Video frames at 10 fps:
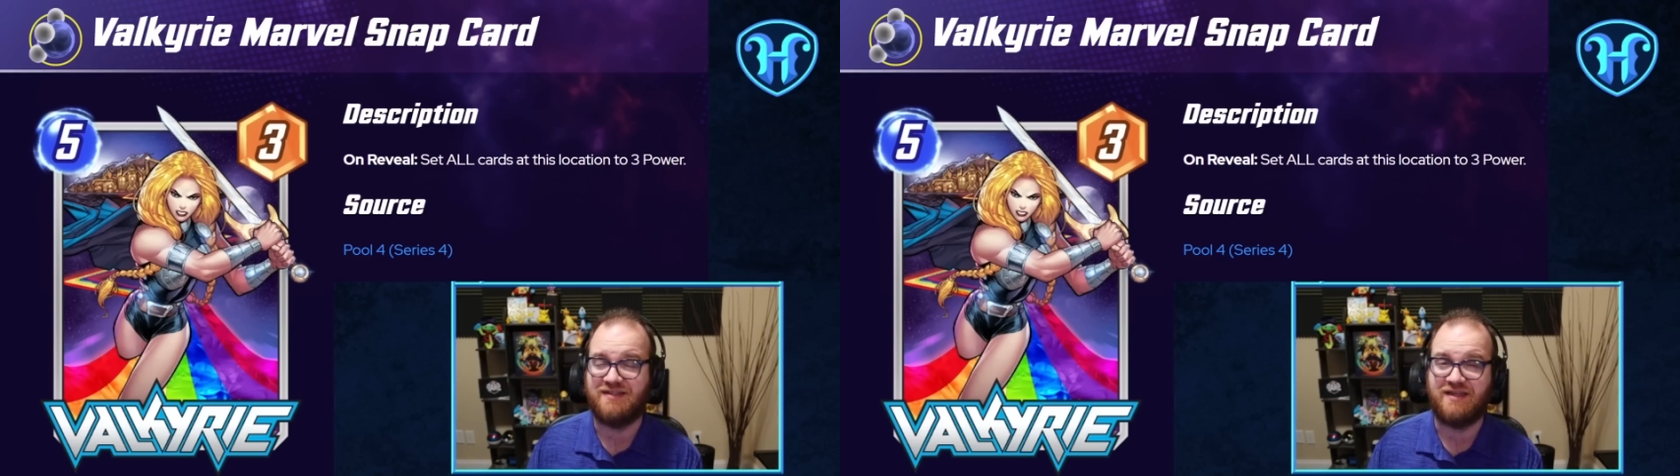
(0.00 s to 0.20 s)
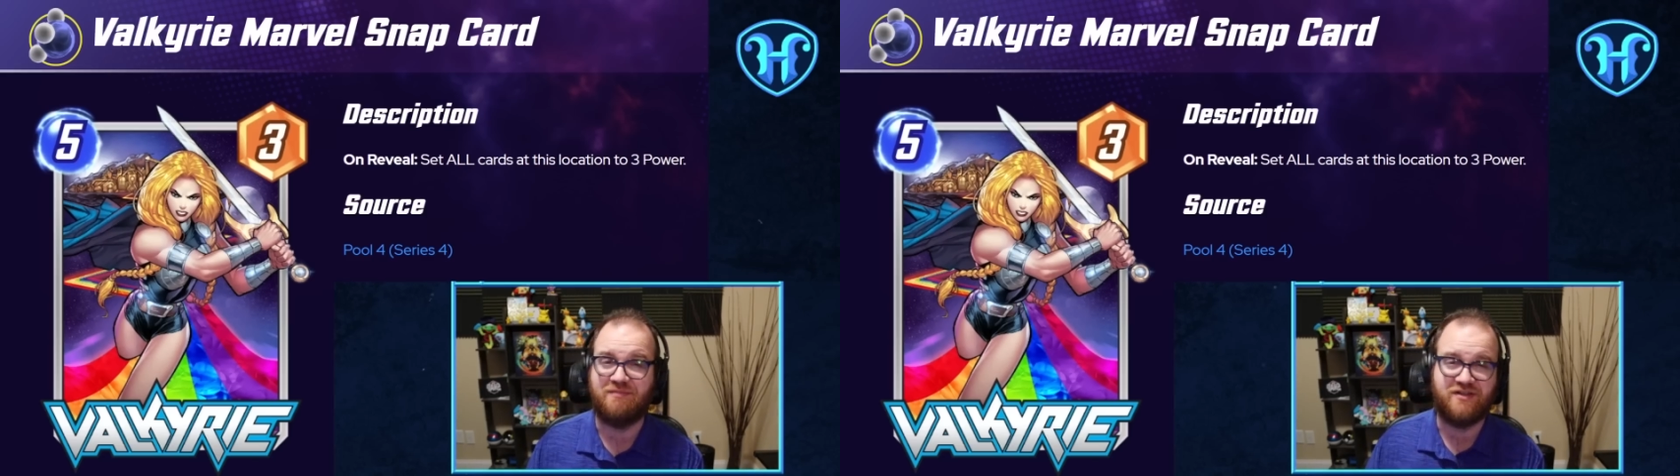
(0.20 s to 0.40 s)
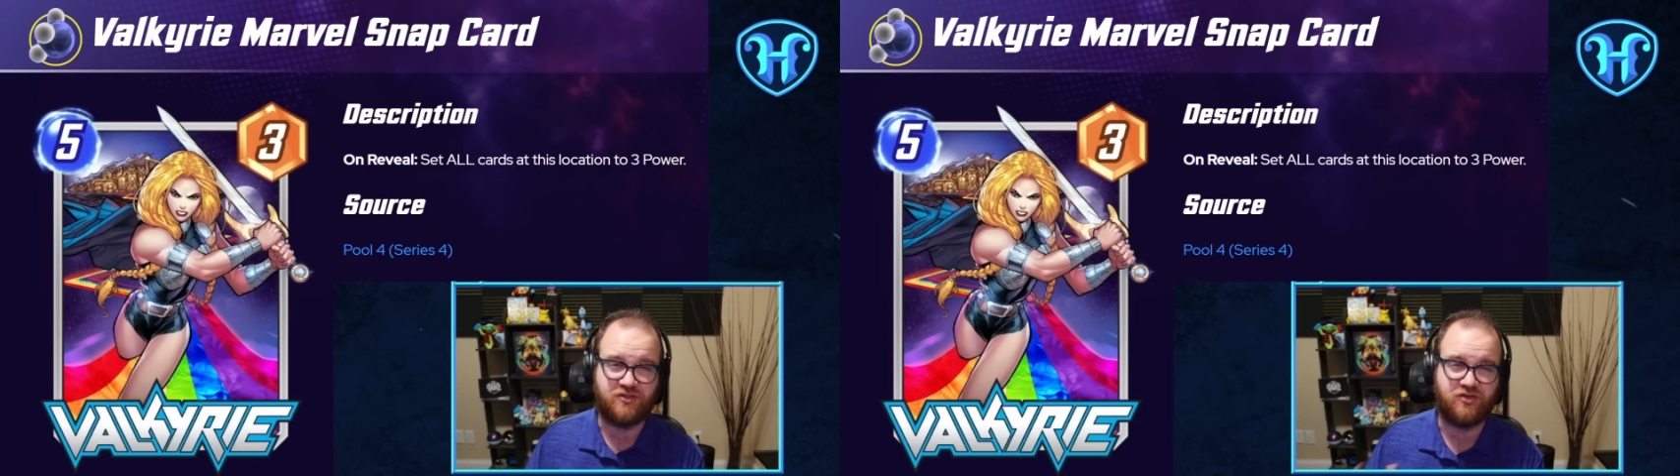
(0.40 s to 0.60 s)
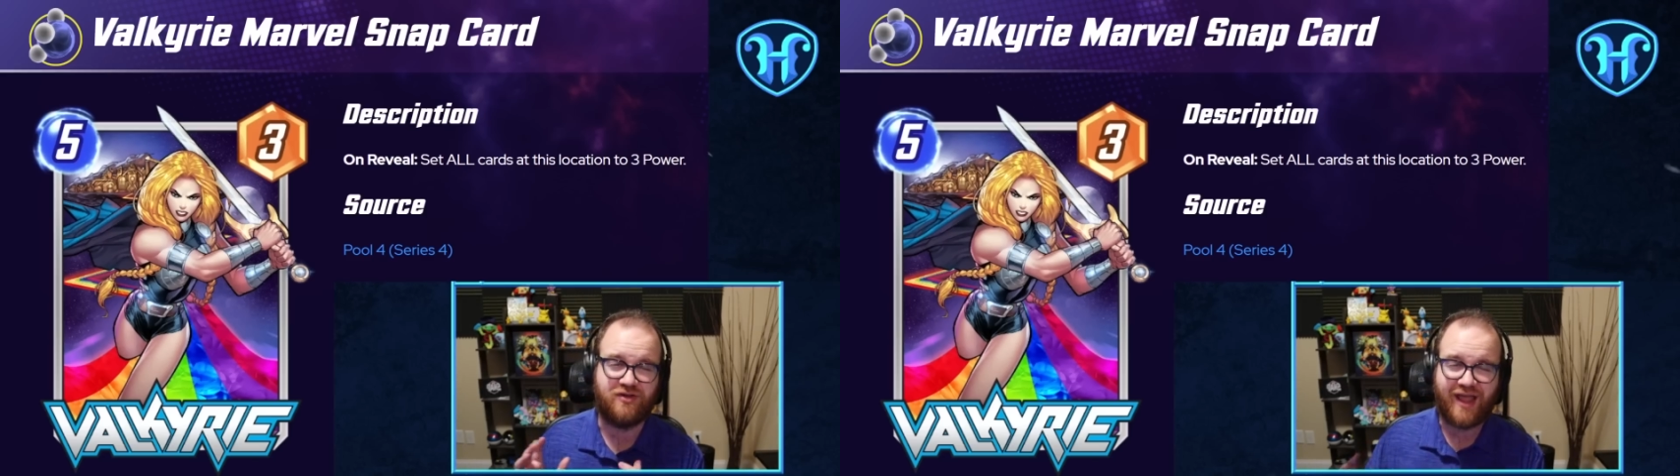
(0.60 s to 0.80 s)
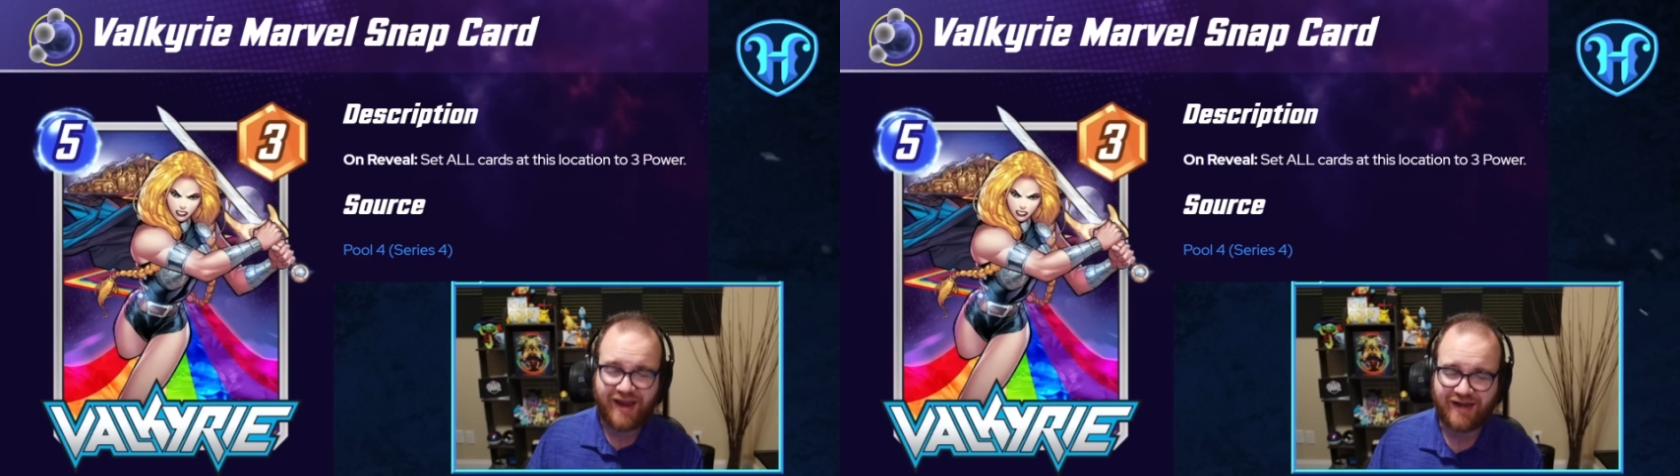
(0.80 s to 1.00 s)
the Mr.
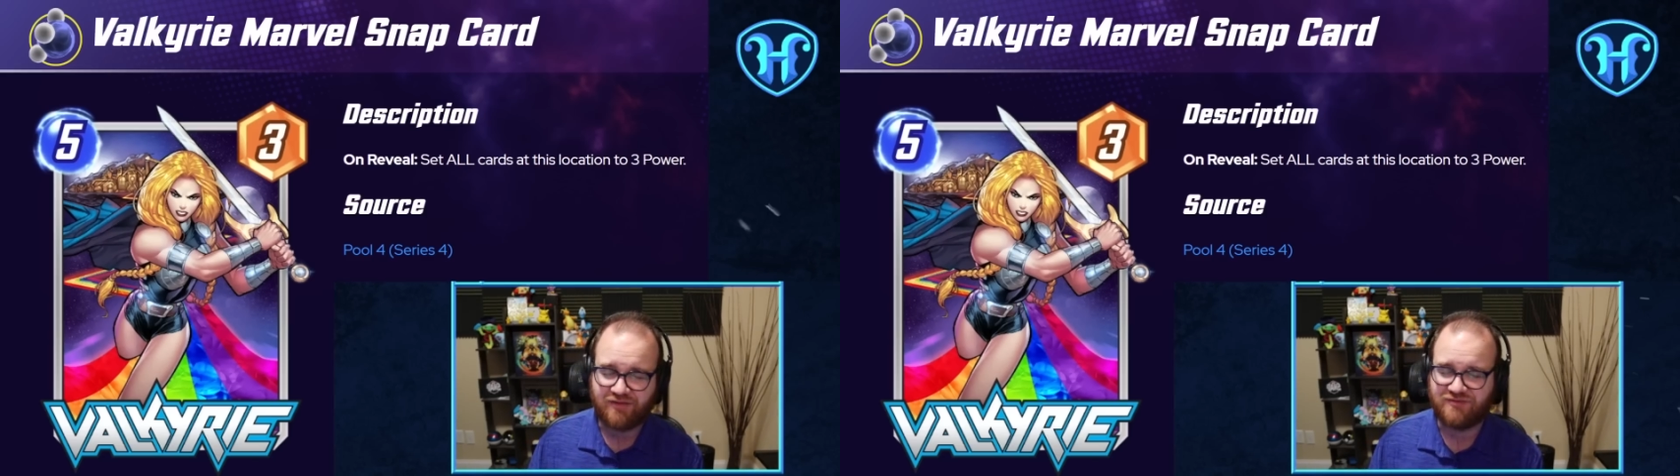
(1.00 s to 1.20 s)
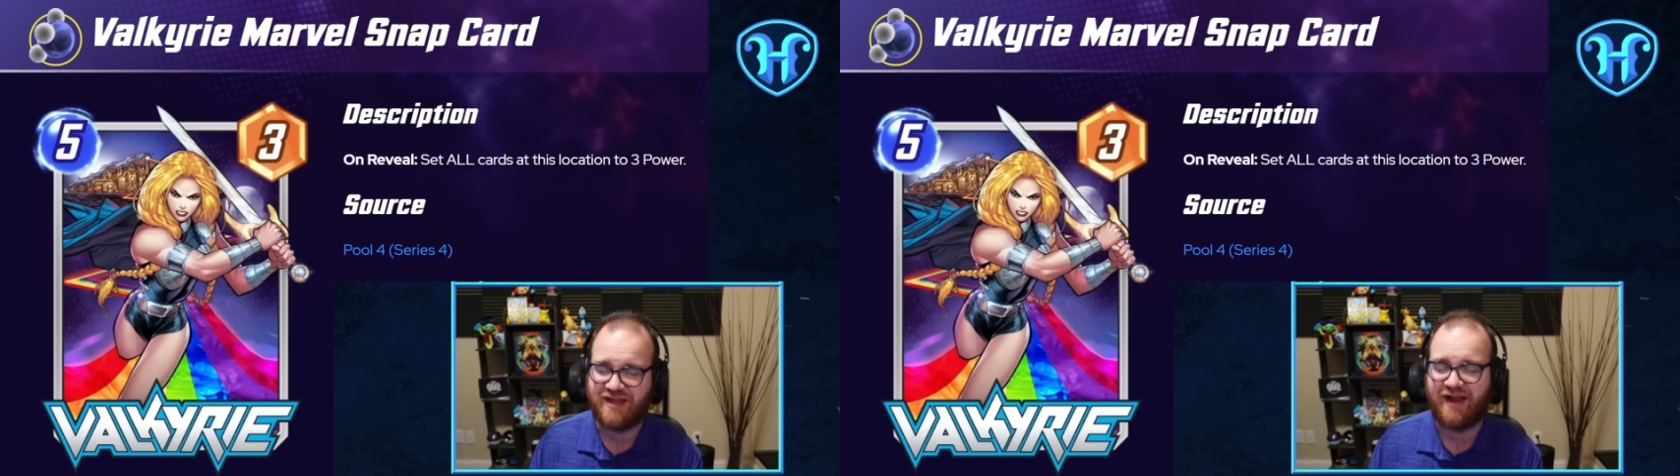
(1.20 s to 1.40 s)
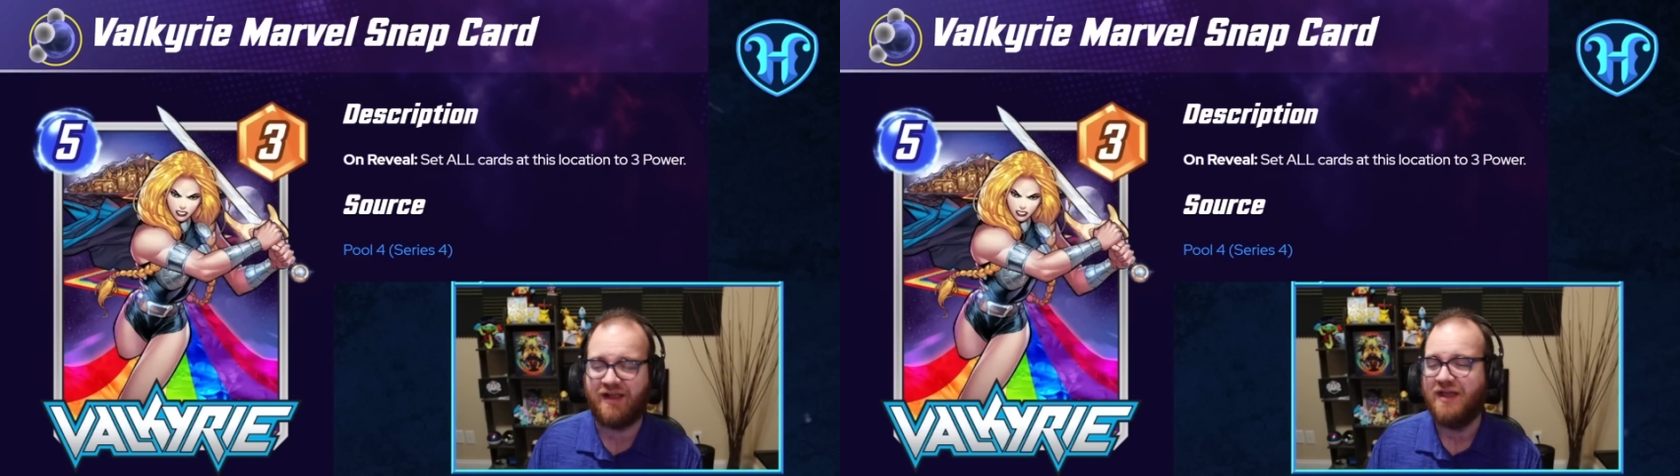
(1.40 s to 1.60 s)
Negative deck.